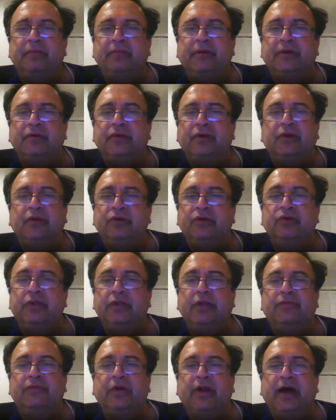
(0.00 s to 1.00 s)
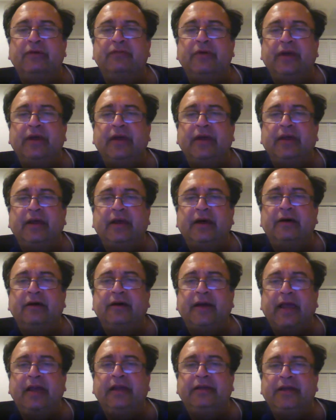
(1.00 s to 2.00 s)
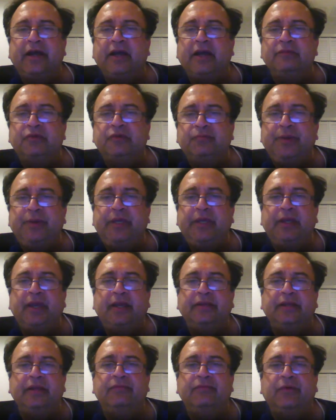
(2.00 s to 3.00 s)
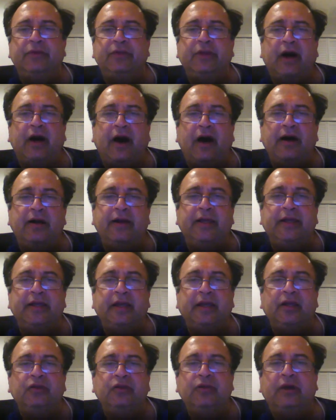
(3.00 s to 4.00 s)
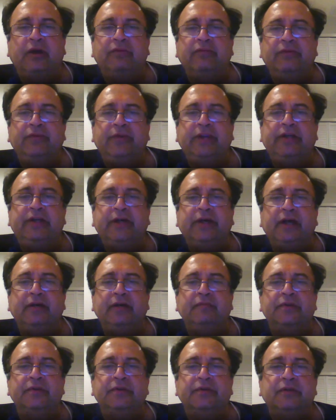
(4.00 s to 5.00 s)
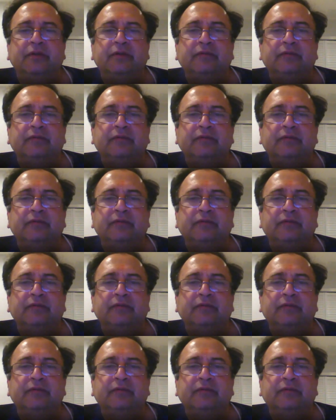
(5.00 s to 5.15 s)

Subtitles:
you therefore have L times B, and then for the I, you have V times